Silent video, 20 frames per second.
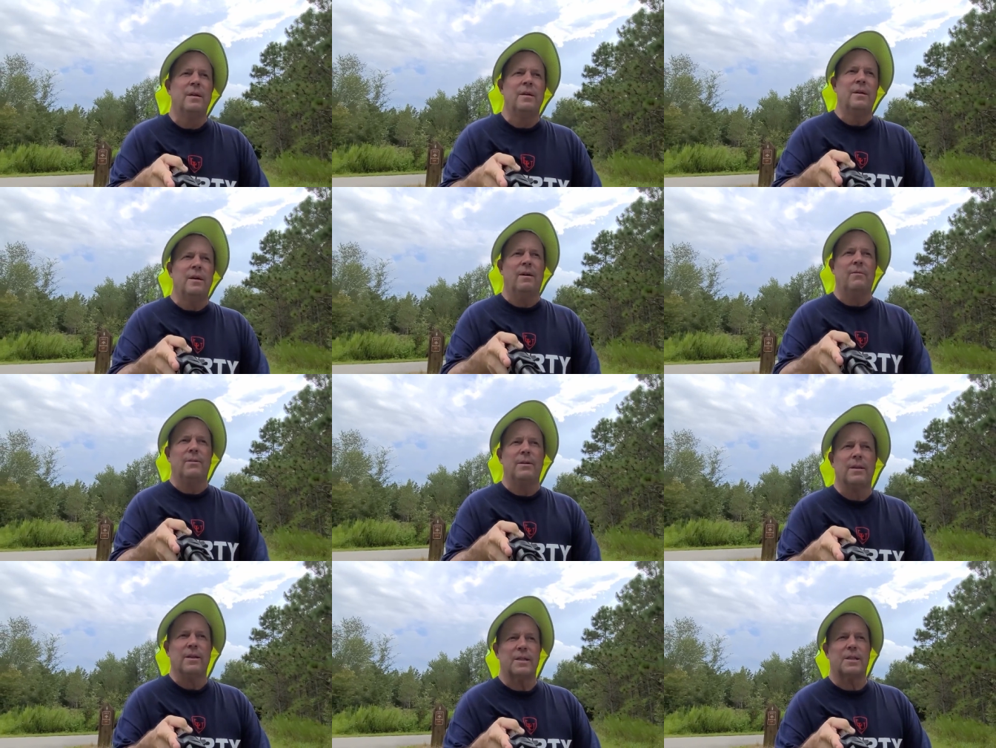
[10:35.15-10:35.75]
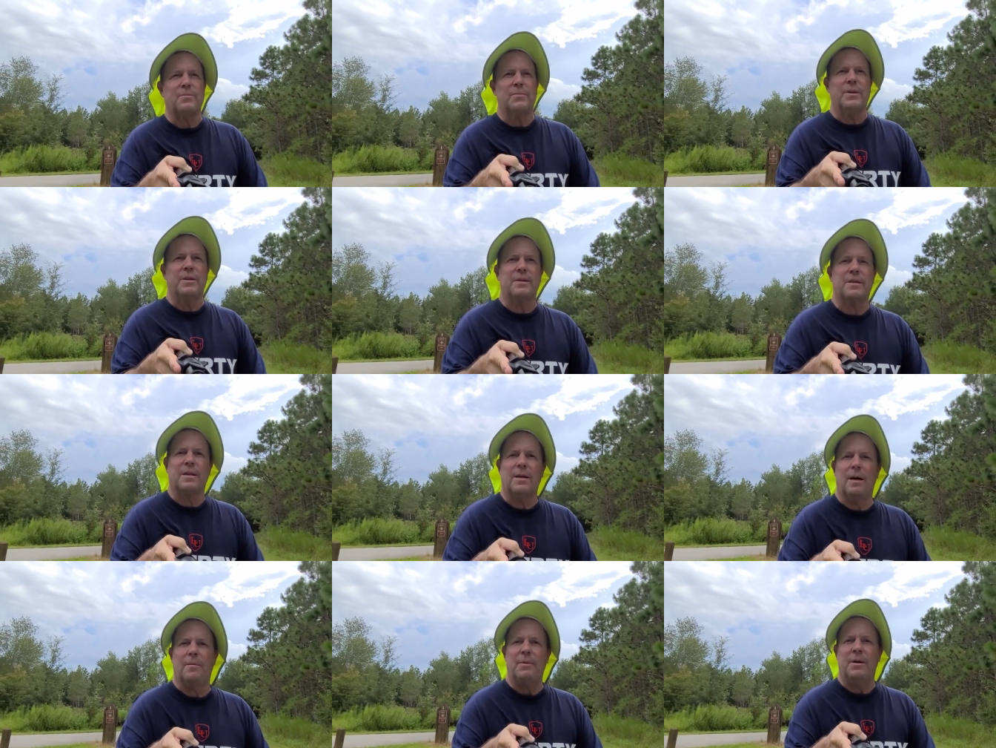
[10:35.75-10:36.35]
of enlistment is
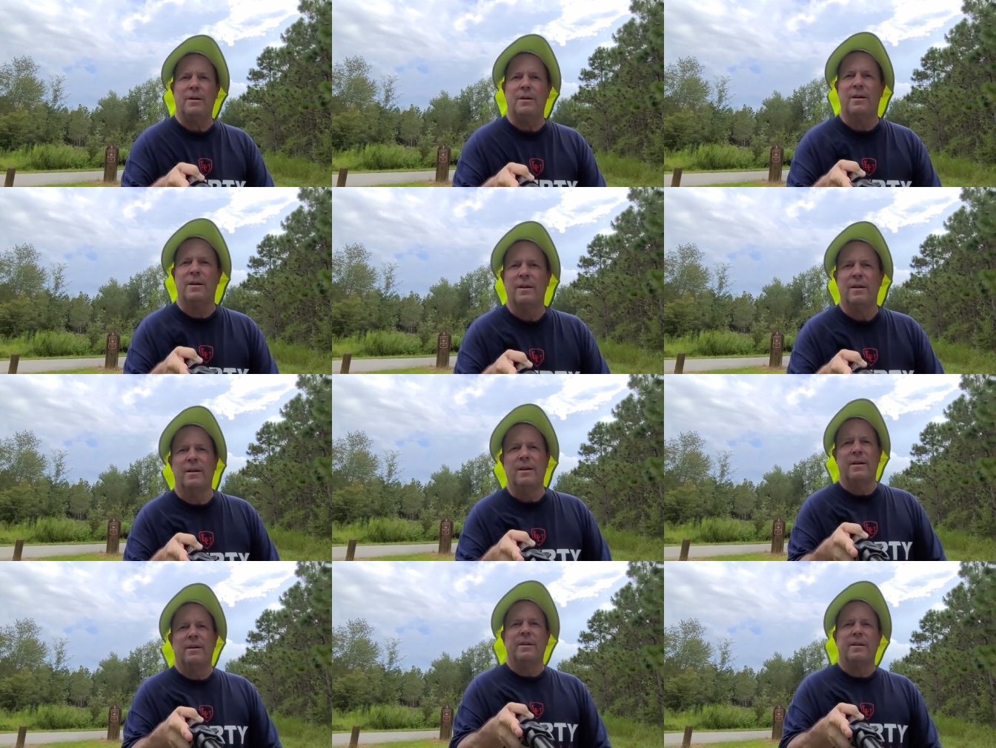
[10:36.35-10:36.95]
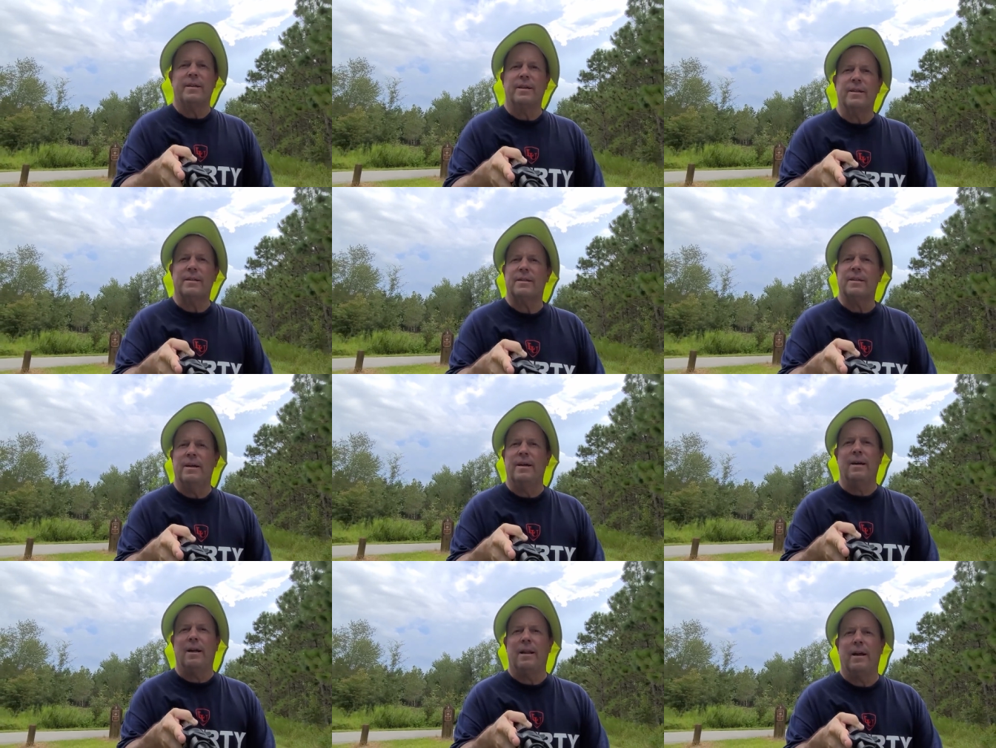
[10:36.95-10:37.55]
up, get the
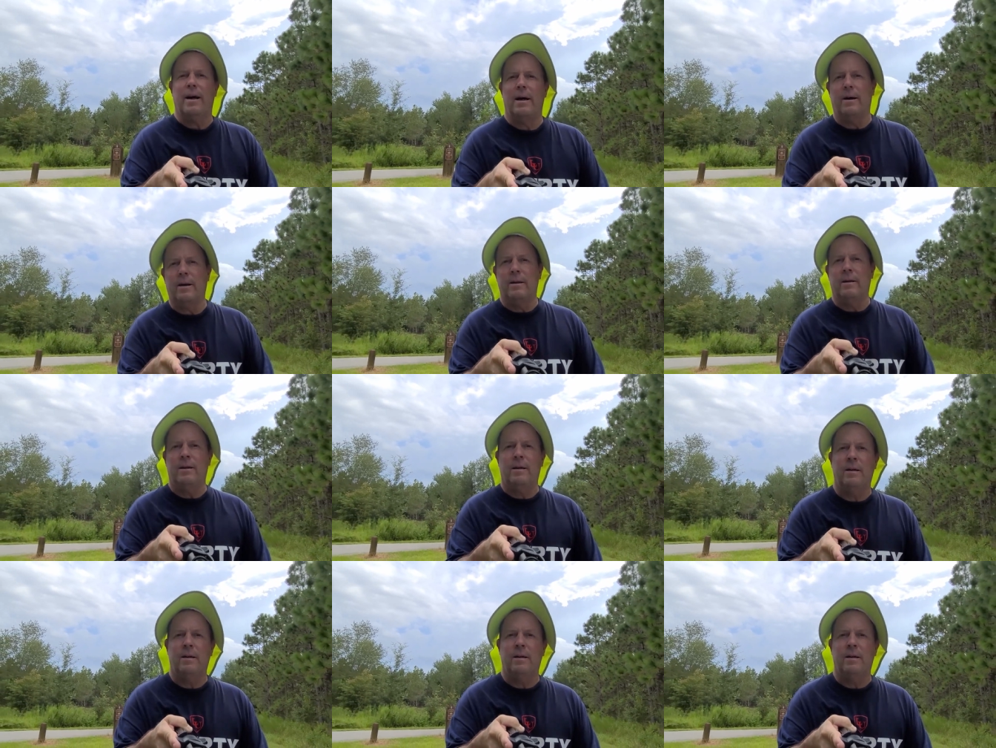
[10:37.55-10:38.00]
hell out.